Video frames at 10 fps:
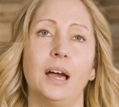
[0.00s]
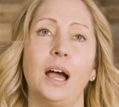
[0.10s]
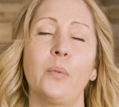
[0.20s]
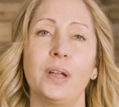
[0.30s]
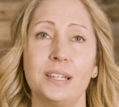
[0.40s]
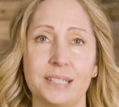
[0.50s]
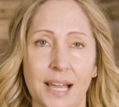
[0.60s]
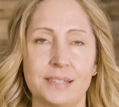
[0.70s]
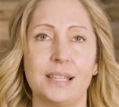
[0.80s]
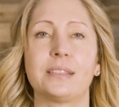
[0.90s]
I want you to
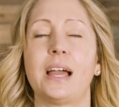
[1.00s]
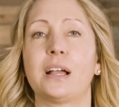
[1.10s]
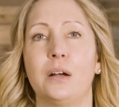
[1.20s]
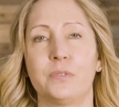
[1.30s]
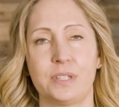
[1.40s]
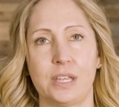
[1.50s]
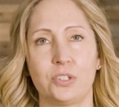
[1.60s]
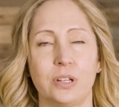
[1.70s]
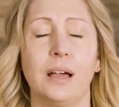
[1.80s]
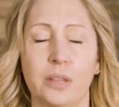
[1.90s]
dissect that
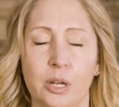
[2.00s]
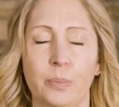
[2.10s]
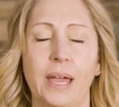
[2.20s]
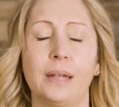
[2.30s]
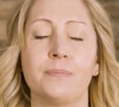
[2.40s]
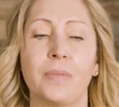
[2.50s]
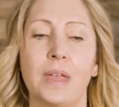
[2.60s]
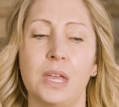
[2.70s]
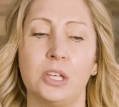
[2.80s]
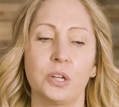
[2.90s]
conversation a little bit.
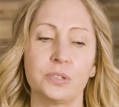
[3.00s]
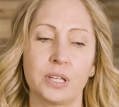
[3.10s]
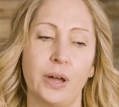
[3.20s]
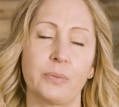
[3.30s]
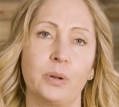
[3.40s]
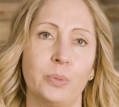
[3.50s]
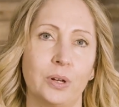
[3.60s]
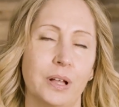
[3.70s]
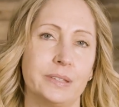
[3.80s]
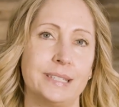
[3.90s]
Years ago, I wrote a
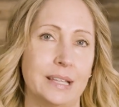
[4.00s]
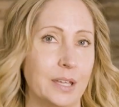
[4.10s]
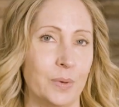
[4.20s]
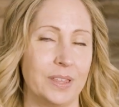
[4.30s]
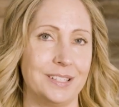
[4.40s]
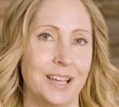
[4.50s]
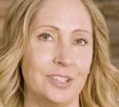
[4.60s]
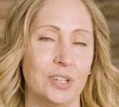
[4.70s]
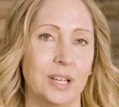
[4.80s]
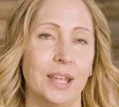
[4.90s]
book called Selling with
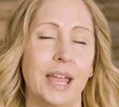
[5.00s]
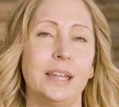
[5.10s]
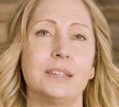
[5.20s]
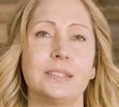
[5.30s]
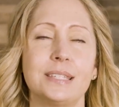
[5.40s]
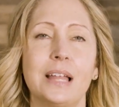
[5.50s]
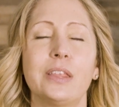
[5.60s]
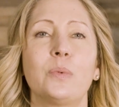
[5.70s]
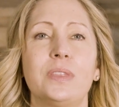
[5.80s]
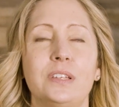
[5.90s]
Intention. And
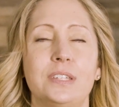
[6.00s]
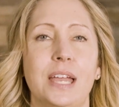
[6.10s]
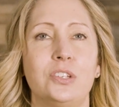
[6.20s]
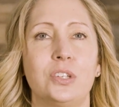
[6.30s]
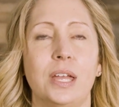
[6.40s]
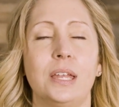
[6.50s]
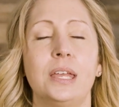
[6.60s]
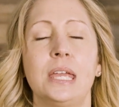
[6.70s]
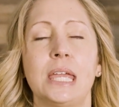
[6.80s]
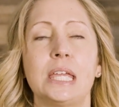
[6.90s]
selling with intention
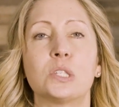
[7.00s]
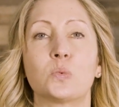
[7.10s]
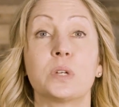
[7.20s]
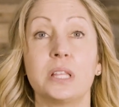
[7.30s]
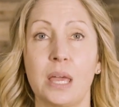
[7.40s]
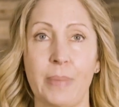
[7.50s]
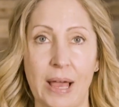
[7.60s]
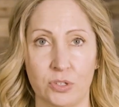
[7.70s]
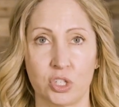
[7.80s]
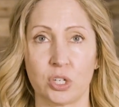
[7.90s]
is really
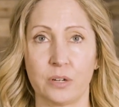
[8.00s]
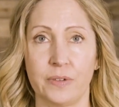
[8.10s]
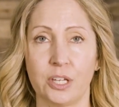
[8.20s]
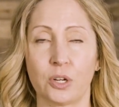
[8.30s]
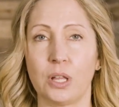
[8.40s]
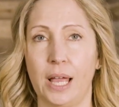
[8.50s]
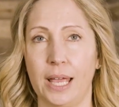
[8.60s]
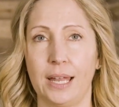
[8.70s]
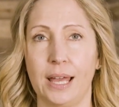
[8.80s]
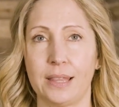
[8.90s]
about serving your
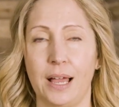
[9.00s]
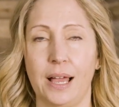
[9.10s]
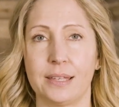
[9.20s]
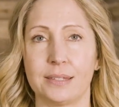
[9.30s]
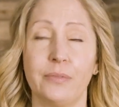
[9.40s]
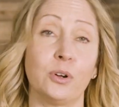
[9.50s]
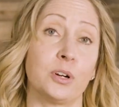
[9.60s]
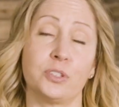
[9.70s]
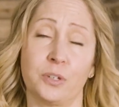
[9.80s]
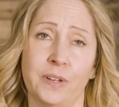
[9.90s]
client at the highest level
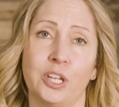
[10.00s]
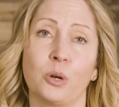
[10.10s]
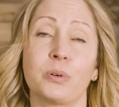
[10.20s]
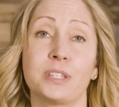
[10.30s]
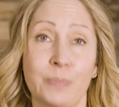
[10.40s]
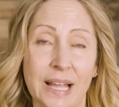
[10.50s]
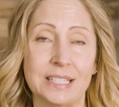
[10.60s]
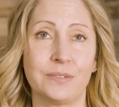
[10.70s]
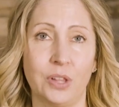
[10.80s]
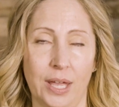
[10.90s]
or serving your
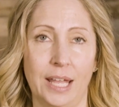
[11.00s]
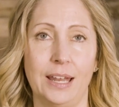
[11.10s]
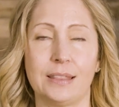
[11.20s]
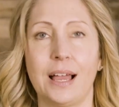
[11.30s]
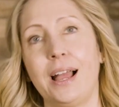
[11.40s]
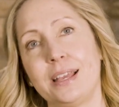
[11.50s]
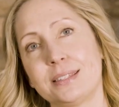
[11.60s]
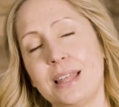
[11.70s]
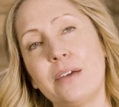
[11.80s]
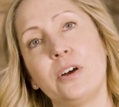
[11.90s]
prospective client at the
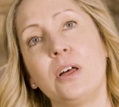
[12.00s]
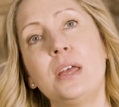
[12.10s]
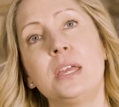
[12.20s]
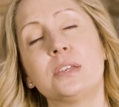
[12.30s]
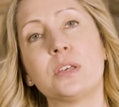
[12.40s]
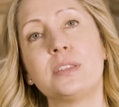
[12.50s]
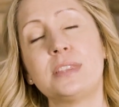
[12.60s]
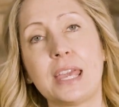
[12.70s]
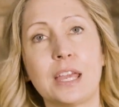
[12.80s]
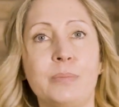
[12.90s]
highest level so that
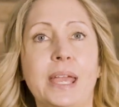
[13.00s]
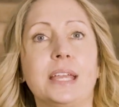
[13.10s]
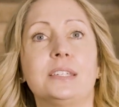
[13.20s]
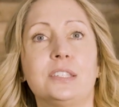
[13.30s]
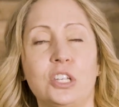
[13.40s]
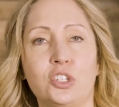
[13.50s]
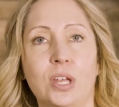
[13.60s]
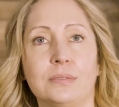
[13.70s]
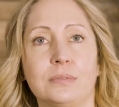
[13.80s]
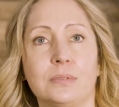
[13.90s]
they can make a
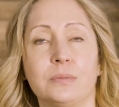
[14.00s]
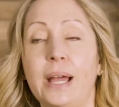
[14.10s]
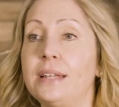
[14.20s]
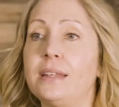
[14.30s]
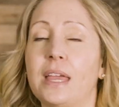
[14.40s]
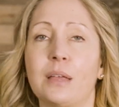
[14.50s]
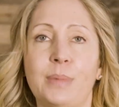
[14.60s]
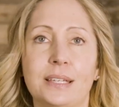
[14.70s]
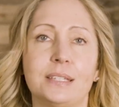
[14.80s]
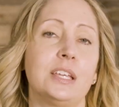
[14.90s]
decision, right? They can
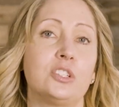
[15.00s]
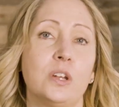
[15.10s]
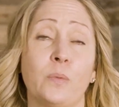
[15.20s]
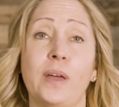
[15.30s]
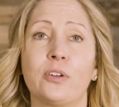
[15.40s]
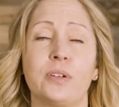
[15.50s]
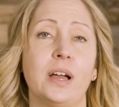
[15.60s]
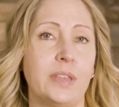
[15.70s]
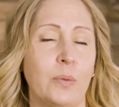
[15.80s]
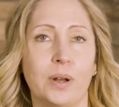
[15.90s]
make a decision of whether or
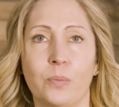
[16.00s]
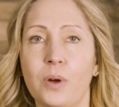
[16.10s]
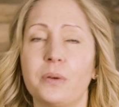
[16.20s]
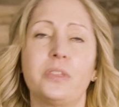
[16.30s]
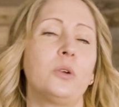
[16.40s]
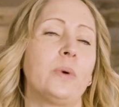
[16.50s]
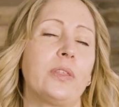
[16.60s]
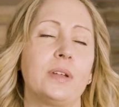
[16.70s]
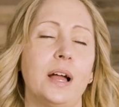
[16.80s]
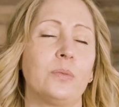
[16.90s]
not they want to work with you,
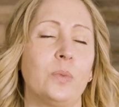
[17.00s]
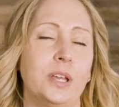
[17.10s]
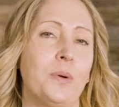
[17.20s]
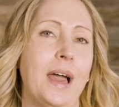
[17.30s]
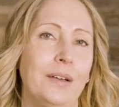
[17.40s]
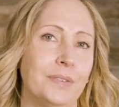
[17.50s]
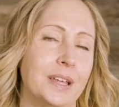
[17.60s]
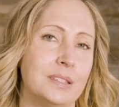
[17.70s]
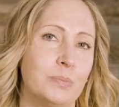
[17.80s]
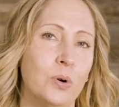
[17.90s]
whether or not what you have
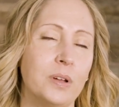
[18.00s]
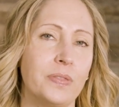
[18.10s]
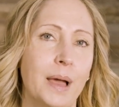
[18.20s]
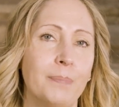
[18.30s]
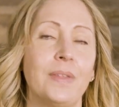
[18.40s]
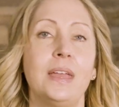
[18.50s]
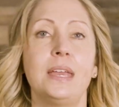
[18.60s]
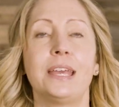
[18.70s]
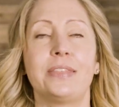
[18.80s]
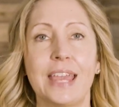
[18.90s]
can support them.
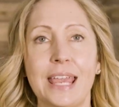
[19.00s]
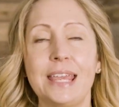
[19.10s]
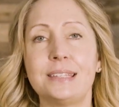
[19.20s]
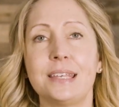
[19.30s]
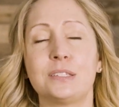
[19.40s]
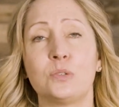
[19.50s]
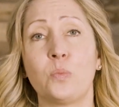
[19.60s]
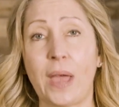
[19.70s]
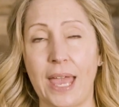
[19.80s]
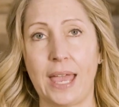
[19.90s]
The easiest
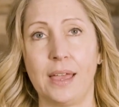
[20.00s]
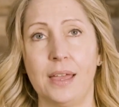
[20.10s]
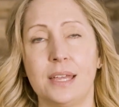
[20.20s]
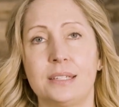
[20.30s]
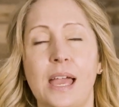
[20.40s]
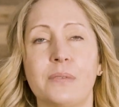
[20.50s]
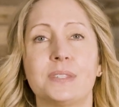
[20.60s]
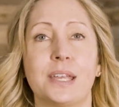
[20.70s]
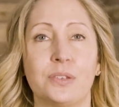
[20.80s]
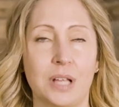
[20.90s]
way to have
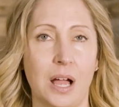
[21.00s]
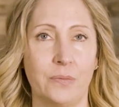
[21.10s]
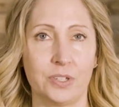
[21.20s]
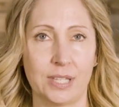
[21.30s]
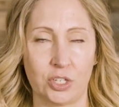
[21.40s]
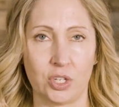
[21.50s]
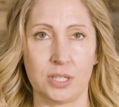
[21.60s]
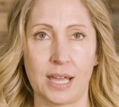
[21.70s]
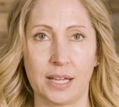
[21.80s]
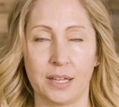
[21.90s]
sales
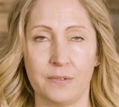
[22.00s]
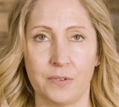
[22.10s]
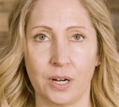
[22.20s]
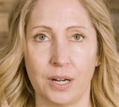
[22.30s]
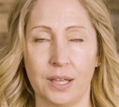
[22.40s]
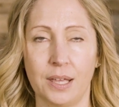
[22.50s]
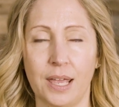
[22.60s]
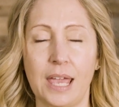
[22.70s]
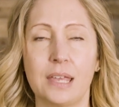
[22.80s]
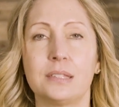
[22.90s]
conversations that convert
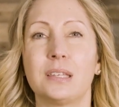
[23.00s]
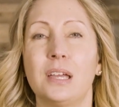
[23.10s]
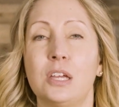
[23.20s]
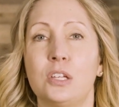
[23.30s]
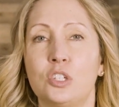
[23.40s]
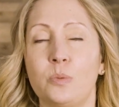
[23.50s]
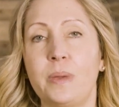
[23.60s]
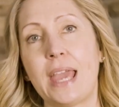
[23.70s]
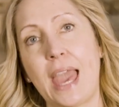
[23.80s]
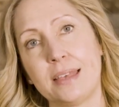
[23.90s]
is to
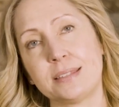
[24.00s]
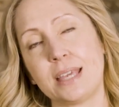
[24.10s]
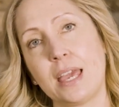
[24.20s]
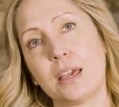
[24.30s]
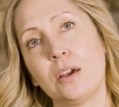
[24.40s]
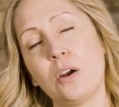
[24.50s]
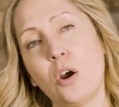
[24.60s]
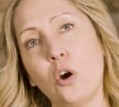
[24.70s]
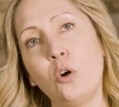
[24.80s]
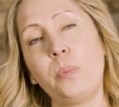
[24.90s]
be asking
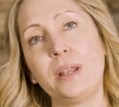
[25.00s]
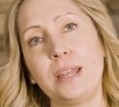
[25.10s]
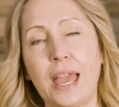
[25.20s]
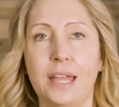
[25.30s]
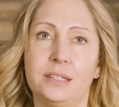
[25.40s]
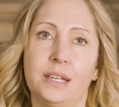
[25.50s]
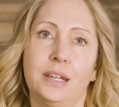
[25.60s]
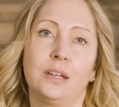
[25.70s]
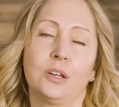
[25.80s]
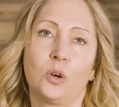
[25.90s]

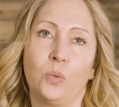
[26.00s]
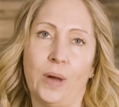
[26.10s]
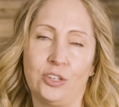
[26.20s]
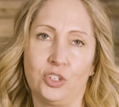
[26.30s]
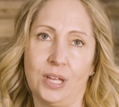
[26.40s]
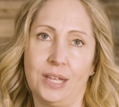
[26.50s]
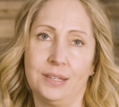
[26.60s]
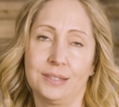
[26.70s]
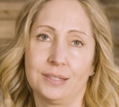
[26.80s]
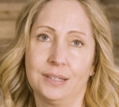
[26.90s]
open-ended
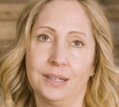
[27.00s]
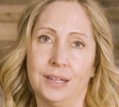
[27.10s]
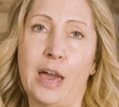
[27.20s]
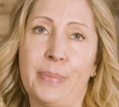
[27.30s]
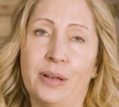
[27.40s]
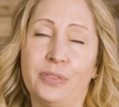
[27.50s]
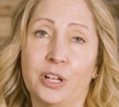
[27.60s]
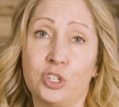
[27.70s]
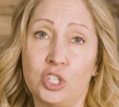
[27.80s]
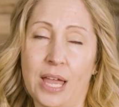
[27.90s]
questions about
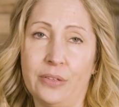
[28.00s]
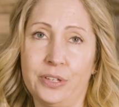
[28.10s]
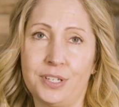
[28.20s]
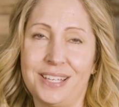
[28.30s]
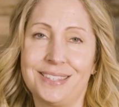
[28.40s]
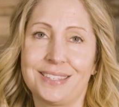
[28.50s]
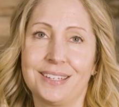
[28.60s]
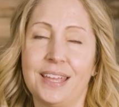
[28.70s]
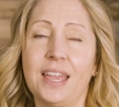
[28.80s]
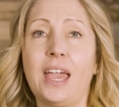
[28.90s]
their challenges
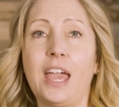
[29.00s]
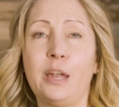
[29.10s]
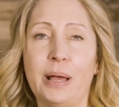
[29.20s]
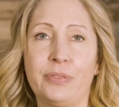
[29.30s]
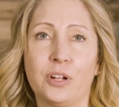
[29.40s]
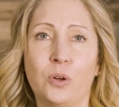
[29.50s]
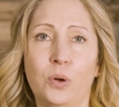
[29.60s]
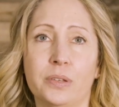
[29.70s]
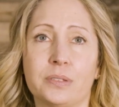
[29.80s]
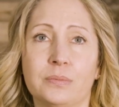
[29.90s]
and about their
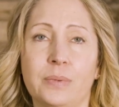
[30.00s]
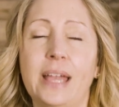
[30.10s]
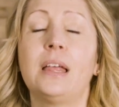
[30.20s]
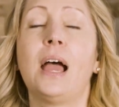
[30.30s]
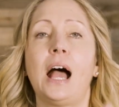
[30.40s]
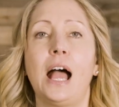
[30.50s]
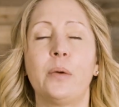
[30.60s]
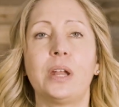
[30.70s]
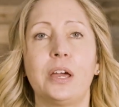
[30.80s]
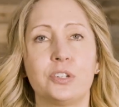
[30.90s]
goals, right? I
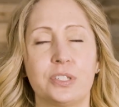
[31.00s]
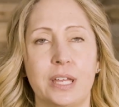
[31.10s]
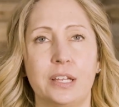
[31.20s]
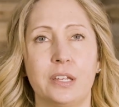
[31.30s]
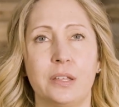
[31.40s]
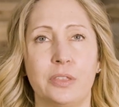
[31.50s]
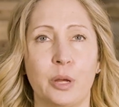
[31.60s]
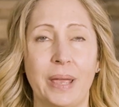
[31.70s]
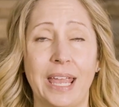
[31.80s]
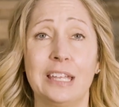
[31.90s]
want to understand
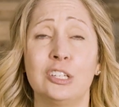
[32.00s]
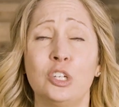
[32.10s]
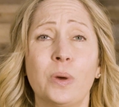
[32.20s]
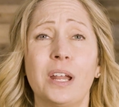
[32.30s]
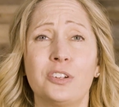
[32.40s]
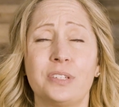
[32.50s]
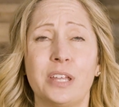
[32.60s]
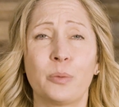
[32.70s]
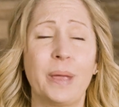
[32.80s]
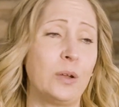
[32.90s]
their pain. You want to
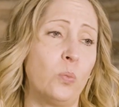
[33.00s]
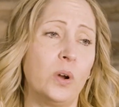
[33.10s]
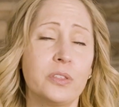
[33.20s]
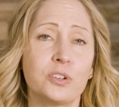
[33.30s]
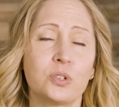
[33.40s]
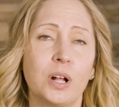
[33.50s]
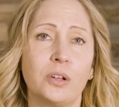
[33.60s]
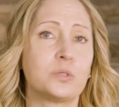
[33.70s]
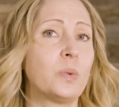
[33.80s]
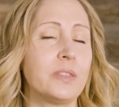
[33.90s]
understand their pain. What are their
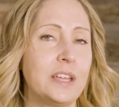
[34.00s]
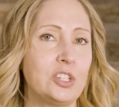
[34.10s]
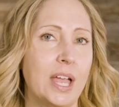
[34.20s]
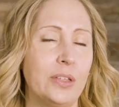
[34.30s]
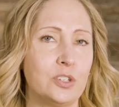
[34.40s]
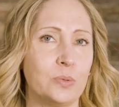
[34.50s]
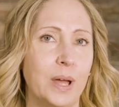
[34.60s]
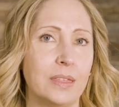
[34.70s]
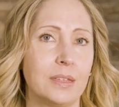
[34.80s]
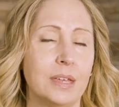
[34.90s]
struggles? What are they challenged
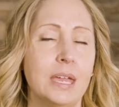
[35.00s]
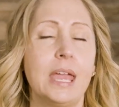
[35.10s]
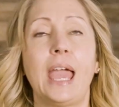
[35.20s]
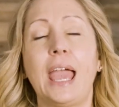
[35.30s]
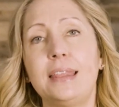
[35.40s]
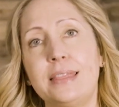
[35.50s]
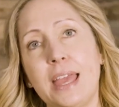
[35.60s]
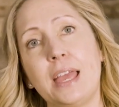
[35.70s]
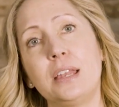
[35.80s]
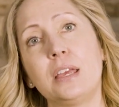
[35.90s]
with? And
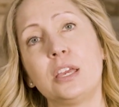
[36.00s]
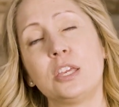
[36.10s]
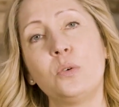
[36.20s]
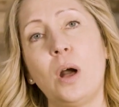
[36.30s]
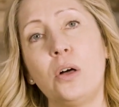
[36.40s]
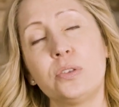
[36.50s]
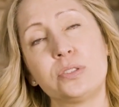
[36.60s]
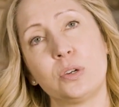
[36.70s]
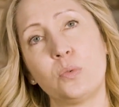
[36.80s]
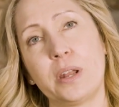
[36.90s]
then you
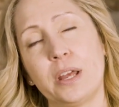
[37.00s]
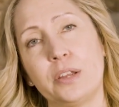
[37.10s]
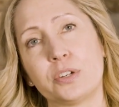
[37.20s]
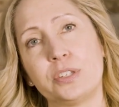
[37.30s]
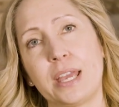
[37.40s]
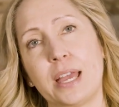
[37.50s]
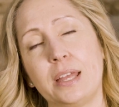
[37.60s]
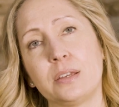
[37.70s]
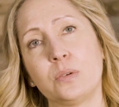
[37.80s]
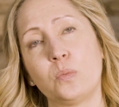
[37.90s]
also want to
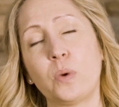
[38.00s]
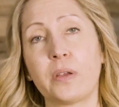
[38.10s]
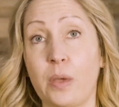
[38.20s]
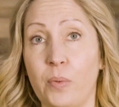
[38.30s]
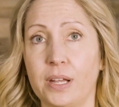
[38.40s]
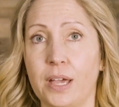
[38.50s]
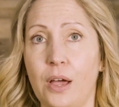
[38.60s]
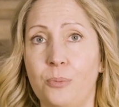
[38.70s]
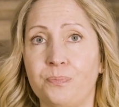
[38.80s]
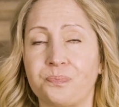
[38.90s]
understand where they want to go.